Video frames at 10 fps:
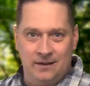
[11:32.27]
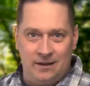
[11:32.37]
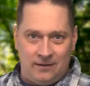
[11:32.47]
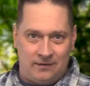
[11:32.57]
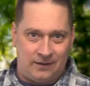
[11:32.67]

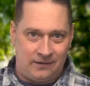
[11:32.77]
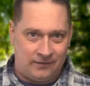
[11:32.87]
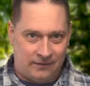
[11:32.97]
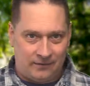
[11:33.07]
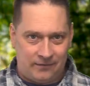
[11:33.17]
So,
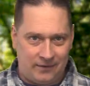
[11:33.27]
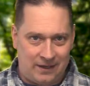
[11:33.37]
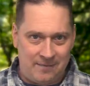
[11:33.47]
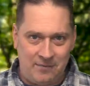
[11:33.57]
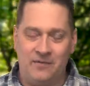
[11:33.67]
so, so
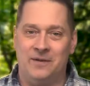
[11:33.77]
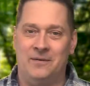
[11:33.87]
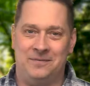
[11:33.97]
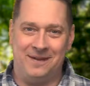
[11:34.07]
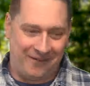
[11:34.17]
keep moving
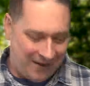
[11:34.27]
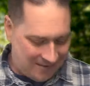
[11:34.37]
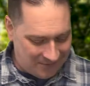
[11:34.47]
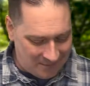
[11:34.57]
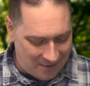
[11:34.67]
with me, all
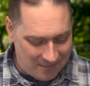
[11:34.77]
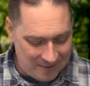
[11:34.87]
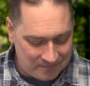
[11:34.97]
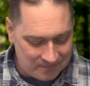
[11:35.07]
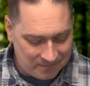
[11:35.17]
right, for a
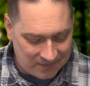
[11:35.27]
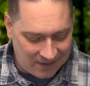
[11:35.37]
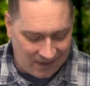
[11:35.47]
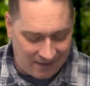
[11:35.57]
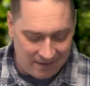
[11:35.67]
moment.
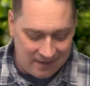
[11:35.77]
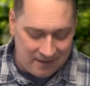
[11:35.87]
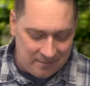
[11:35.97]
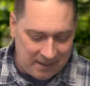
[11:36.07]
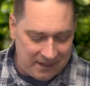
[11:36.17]
Uh,
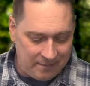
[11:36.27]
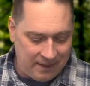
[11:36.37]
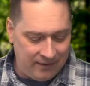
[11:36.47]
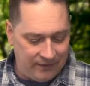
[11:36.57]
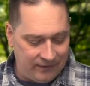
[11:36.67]

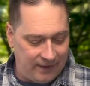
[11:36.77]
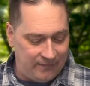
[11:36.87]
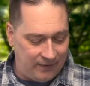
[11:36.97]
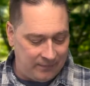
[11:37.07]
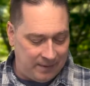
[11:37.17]
Peter said,
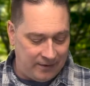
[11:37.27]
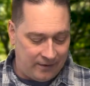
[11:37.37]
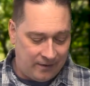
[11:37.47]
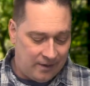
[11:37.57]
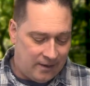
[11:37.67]
First
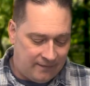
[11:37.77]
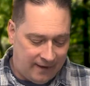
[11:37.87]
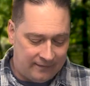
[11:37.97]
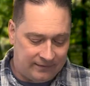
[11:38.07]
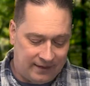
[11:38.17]
Peter
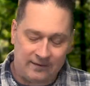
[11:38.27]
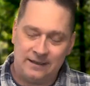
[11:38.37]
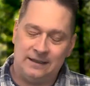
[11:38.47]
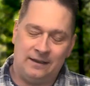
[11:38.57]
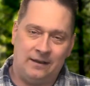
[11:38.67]
5
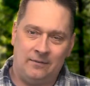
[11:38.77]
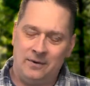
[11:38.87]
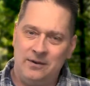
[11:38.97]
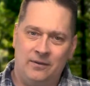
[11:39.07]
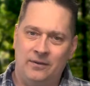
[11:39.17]
7, uh, we
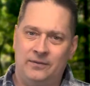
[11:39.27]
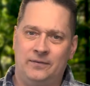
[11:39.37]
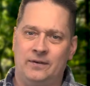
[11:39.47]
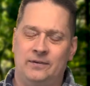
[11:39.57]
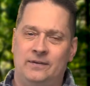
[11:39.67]
know this
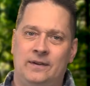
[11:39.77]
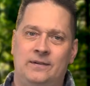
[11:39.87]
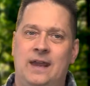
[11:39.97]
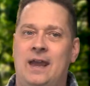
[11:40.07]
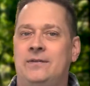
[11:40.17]
verse. It says,
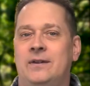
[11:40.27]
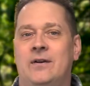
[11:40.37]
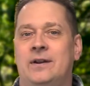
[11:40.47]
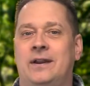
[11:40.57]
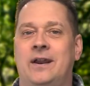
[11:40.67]
Casting
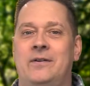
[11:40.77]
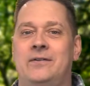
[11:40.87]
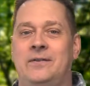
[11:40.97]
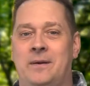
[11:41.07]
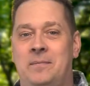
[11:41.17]
all your
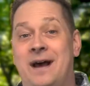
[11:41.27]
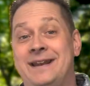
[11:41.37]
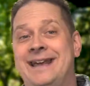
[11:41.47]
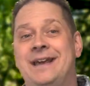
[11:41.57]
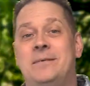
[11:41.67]
cares upon
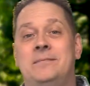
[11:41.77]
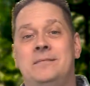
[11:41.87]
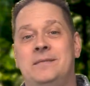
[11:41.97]
him,